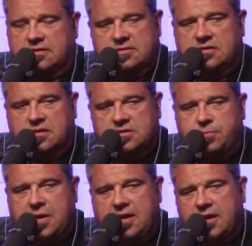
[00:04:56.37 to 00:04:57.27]
Let's
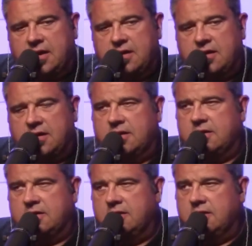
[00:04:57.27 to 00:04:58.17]
buy
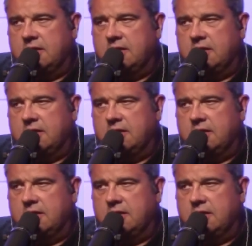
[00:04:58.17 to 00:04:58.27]
a